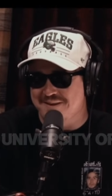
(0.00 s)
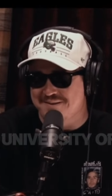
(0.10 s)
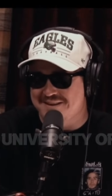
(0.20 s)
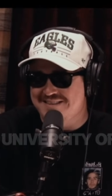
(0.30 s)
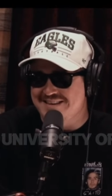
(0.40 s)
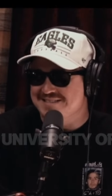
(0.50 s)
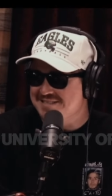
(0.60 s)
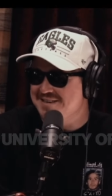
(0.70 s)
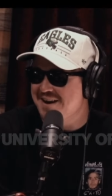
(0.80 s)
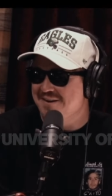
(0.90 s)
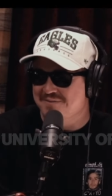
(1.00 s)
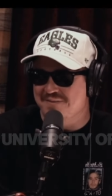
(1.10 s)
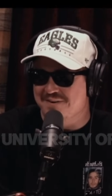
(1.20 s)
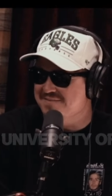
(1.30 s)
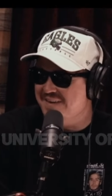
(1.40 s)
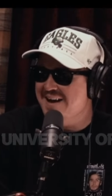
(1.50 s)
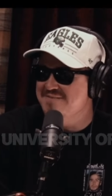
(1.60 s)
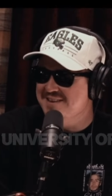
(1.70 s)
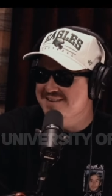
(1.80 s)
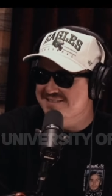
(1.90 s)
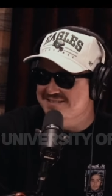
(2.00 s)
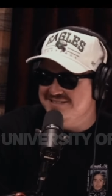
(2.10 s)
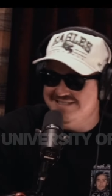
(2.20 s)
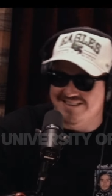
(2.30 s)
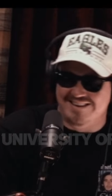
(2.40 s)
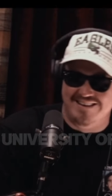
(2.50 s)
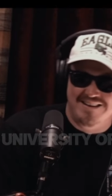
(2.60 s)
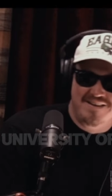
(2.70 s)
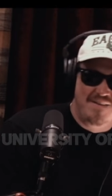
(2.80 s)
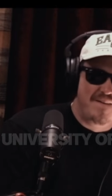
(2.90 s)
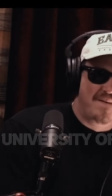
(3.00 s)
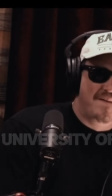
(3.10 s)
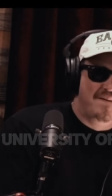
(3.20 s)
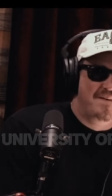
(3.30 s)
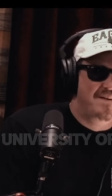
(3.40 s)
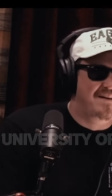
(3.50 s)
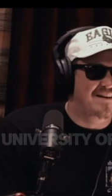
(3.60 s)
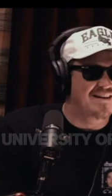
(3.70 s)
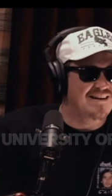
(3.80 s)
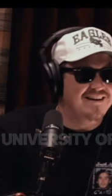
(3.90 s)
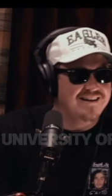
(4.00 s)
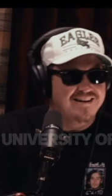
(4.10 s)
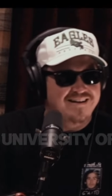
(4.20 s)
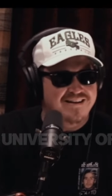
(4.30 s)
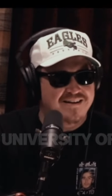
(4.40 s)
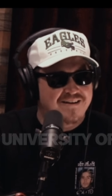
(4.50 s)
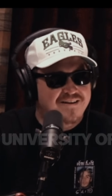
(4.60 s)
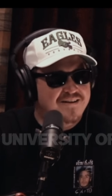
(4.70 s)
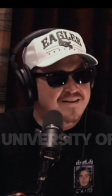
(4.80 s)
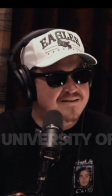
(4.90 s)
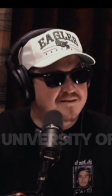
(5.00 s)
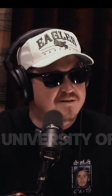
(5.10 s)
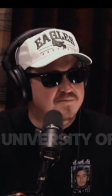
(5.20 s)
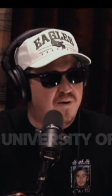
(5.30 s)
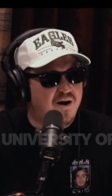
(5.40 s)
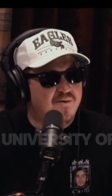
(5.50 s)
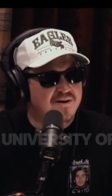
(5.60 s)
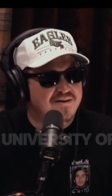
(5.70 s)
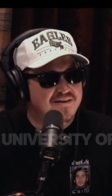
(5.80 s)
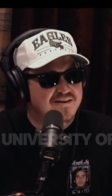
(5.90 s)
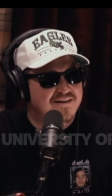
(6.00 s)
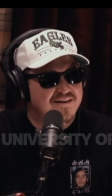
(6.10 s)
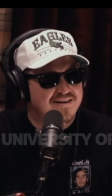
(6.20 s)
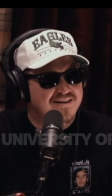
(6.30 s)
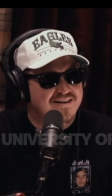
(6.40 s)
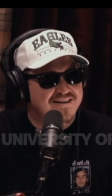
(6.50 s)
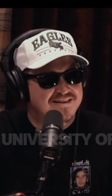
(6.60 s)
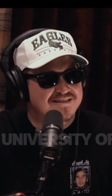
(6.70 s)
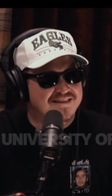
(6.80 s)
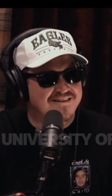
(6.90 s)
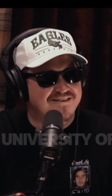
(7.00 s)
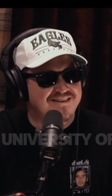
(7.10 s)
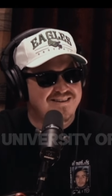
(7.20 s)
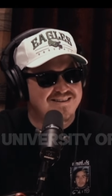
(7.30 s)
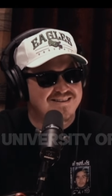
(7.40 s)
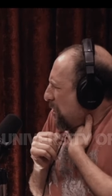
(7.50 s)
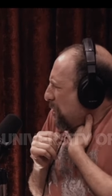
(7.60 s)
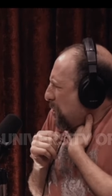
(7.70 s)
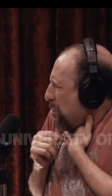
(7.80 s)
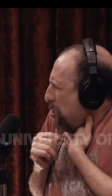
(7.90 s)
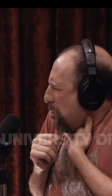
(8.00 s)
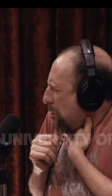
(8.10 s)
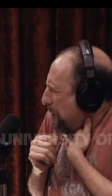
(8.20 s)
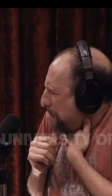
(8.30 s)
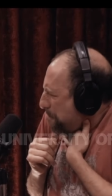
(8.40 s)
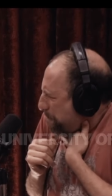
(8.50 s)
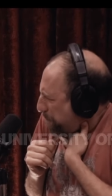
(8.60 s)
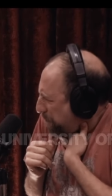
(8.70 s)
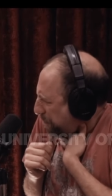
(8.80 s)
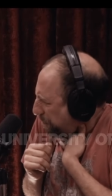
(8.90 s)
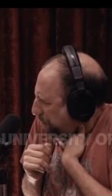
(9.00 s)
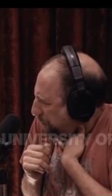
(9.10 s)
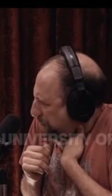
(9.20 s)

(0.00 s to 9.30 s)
dude. It didn't snow for five years. Here's the thing. It, it is definitely a real thing. Yeah. Secretly? Beast. Wow, you, you went with no